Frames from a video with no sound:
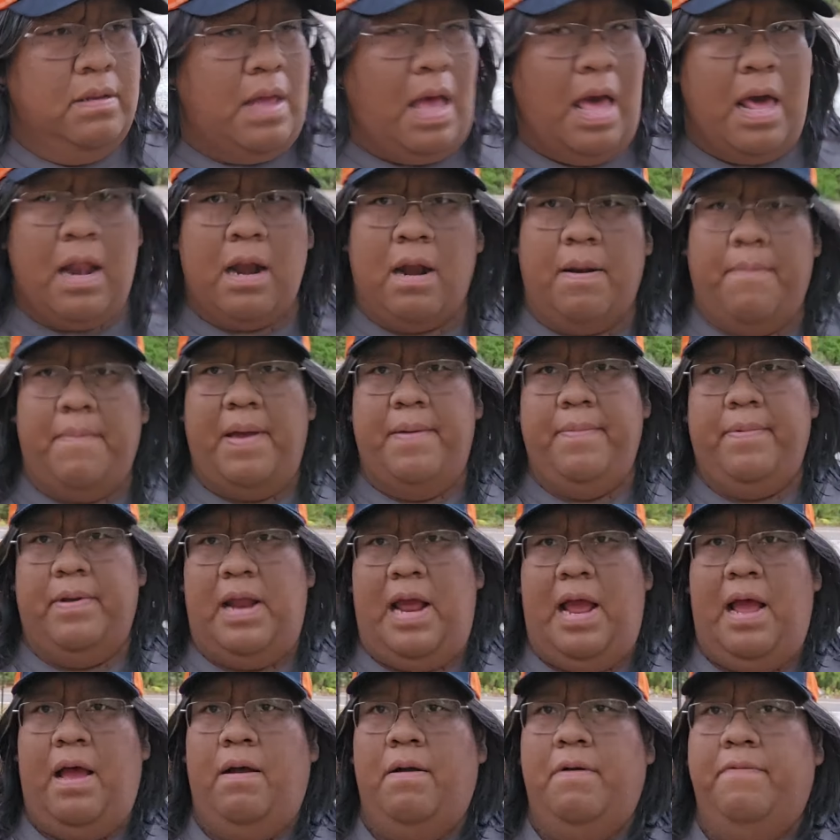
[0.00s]
I don't know, maybe an
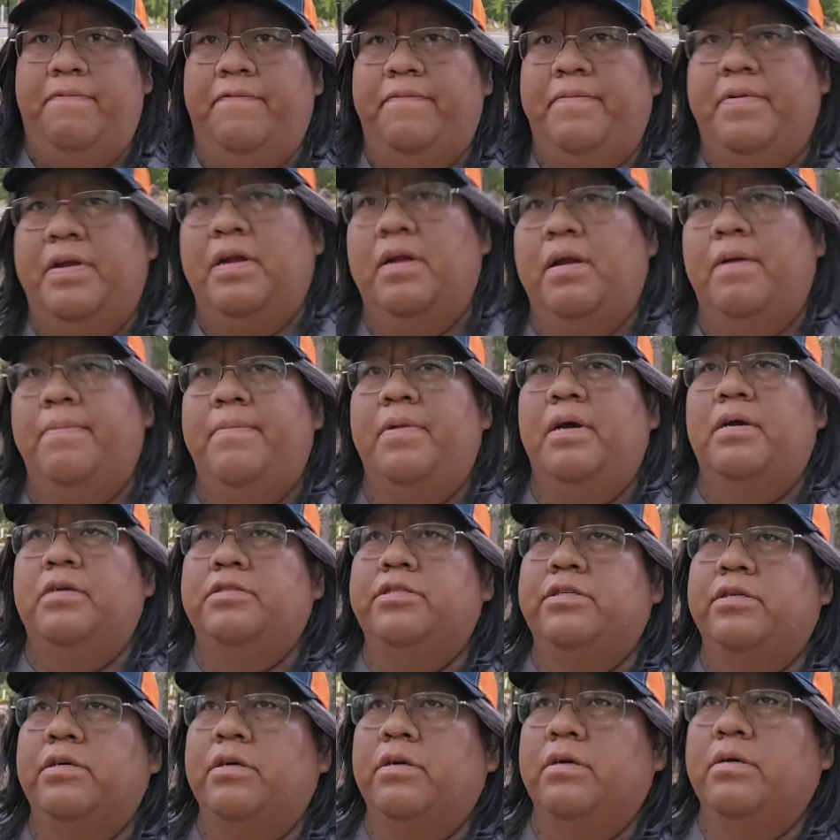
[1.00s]
hour from here. I'm not
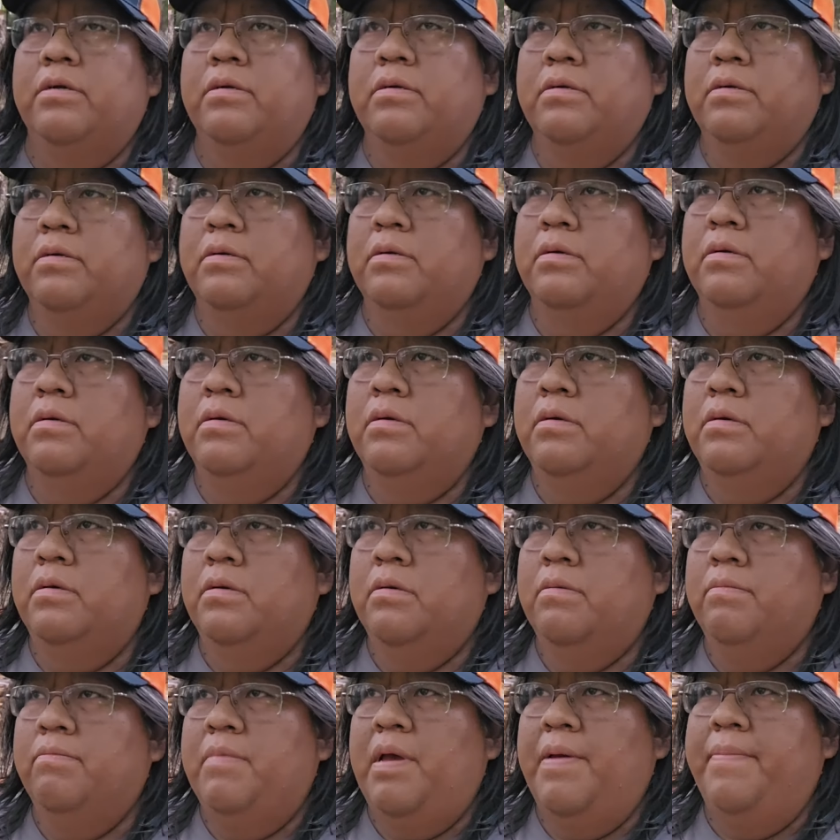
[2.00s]
sure.
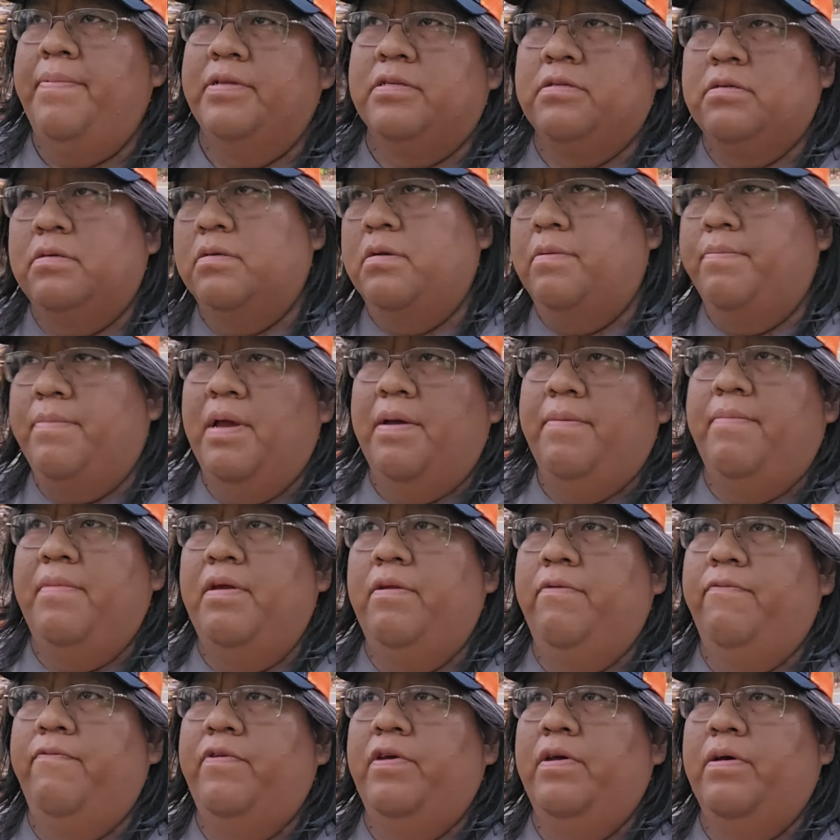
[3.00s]
Maybe it's going to
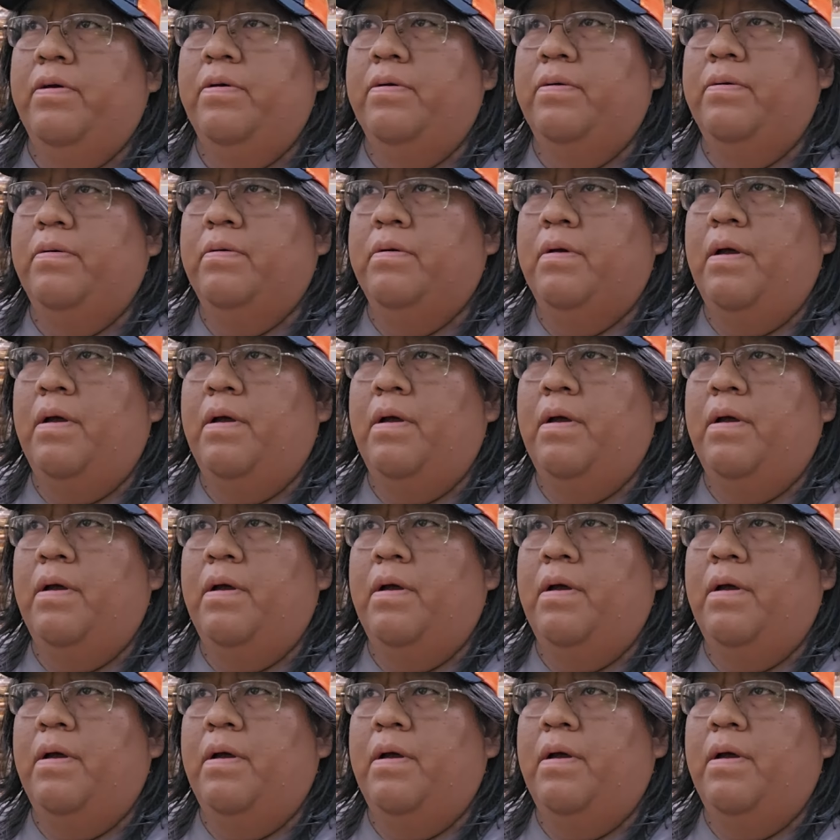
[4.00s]
McMinnville.